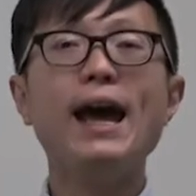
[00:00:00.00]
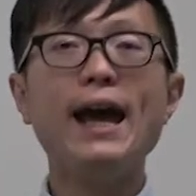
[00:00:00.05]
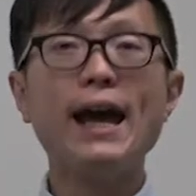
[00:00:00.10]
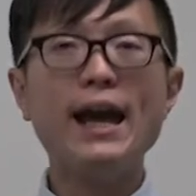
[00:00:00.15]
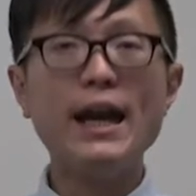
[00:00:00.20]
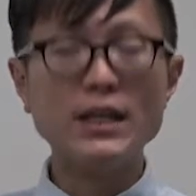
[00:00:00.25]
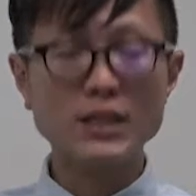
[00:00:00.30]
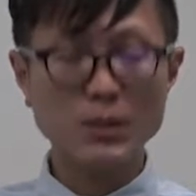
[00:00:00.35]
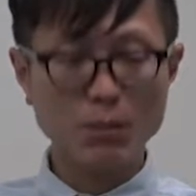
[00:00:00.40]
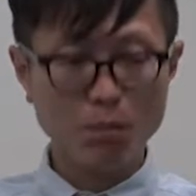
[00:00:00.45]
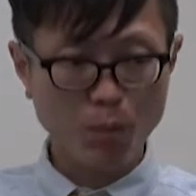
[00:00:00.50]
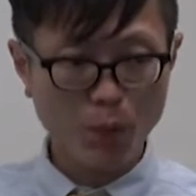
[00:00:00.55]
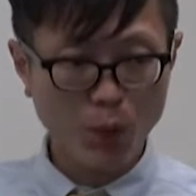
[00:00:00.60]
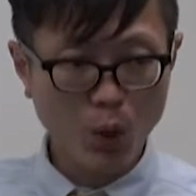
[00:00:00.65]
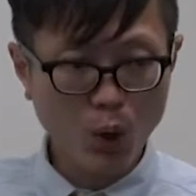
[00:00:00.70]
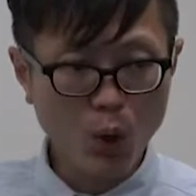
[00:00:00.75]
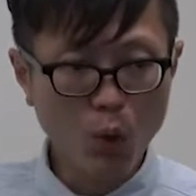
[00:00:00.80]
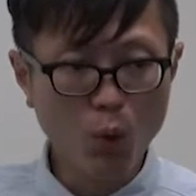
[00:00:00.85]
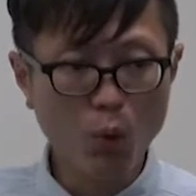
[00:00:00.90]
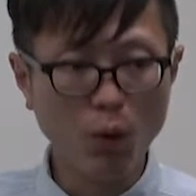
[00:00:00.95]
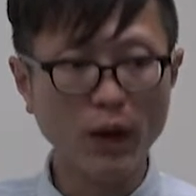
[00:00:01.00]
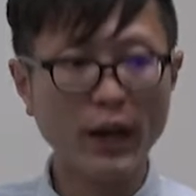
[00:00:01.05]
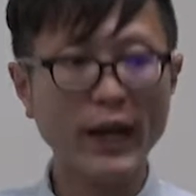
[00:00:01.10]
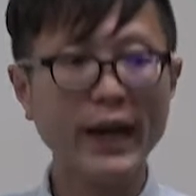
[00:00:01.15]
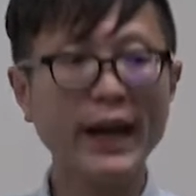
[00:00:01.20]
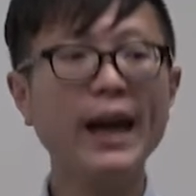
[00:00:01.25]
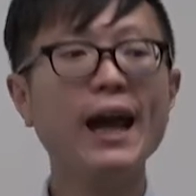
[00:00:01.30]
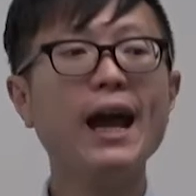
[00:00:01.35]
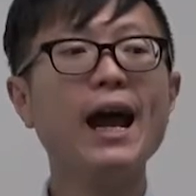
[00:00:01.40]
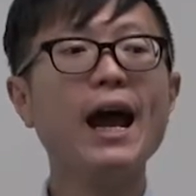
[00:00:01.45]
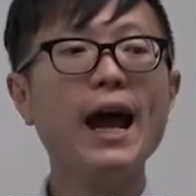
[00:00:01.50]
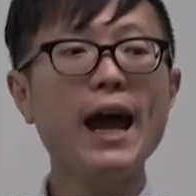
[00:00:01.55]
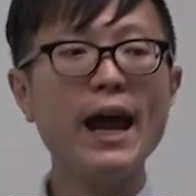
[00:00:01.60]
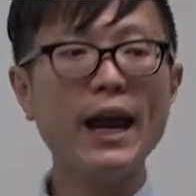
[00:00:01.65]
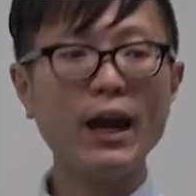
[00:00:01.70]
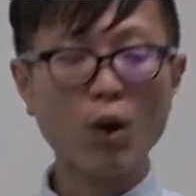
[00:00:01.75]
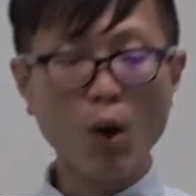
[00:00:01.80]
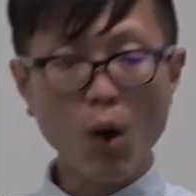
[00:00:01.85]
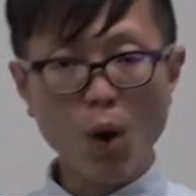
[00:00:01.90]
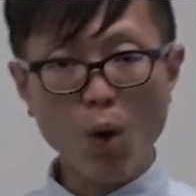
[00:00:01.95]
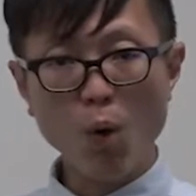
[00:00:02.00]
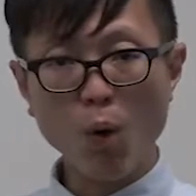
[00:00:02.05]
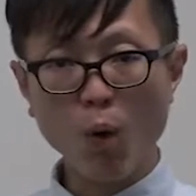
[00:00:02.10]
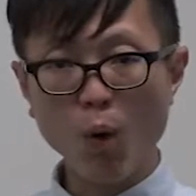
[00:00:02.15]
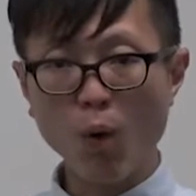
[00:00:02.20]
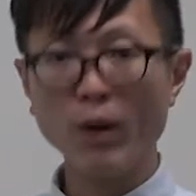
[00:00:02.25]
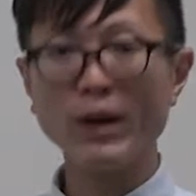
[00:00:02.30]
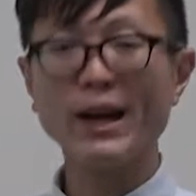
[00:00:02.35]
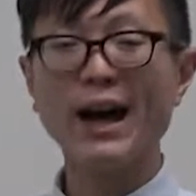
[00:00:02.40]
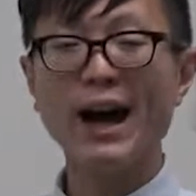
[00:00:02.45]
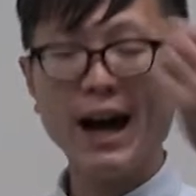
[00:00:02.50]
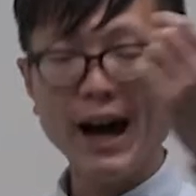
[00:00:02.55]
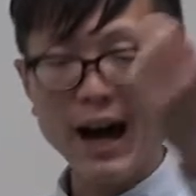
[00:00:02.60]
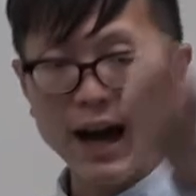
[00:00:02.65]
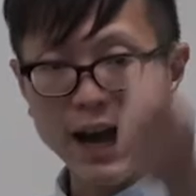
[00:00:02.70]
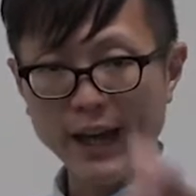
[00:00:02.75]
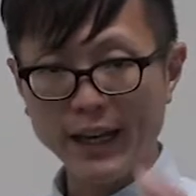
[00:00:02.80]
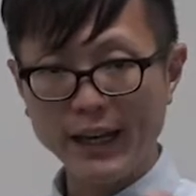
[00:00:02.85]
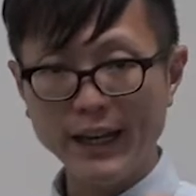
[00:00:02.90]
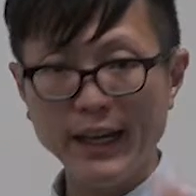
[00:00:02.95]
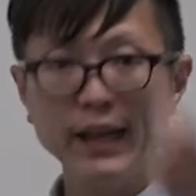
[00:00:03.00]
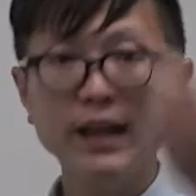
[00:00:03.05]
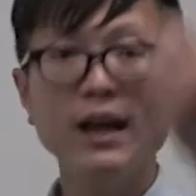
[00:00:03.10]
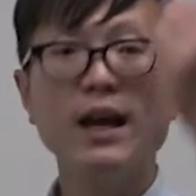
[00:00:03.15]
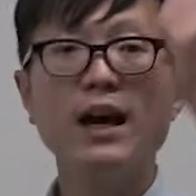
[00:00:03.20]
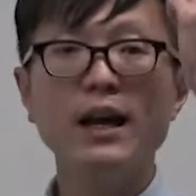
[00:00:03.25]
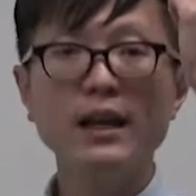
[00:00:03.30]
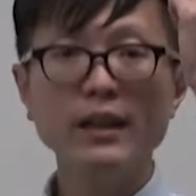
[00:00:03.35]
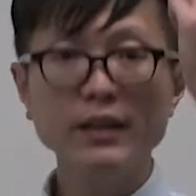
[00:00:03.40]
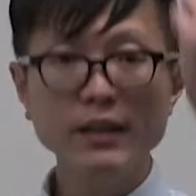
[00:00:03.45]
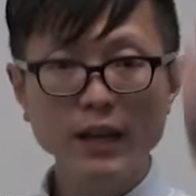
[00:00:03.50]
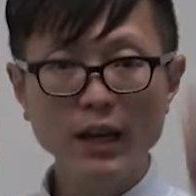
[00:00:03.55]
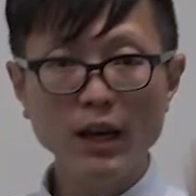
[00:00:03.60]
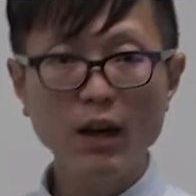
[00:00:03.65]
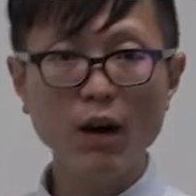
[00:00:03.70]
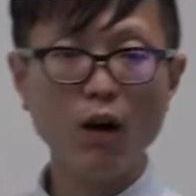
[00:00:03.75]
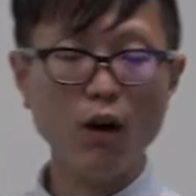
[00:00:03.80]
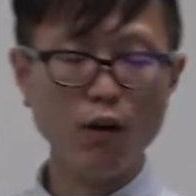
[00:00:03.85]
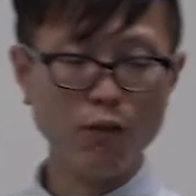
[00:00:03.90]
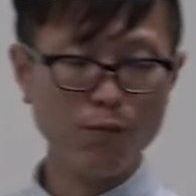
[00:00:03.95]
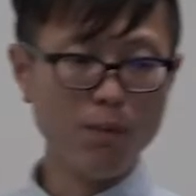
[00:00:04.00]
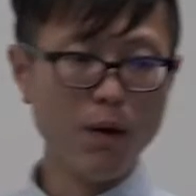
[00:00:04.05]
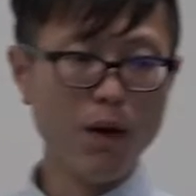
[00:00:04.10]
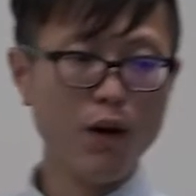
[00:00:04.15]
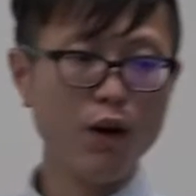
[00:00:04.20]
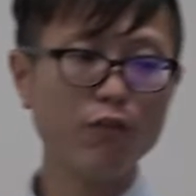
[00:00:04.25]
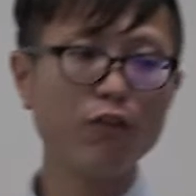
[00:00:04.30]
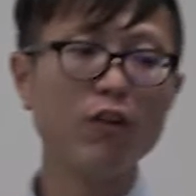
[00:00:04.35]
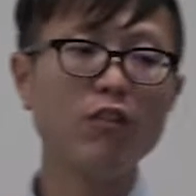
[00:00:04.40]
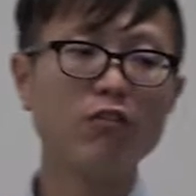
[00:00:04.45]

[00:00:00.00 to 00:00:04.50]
is purely a cohort, i.e. year of birth